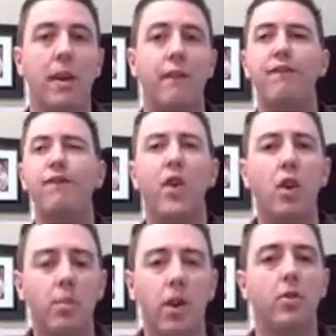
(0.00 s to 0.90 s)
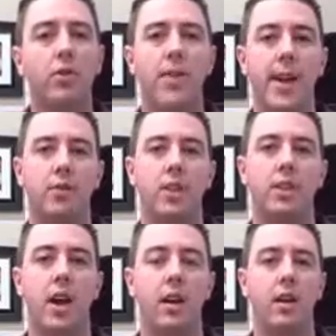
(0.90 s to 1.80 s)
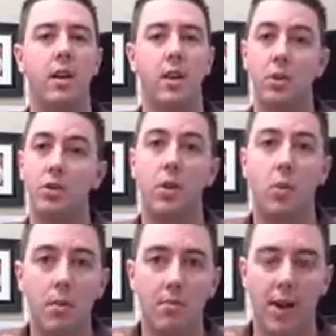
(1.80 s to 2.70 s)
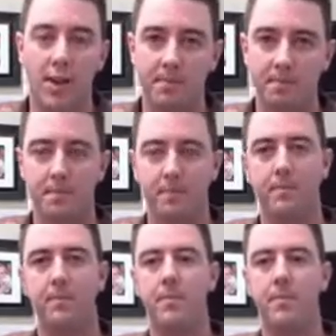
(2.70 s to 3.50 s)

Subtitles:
You can make a full-blown directory site using WordPress.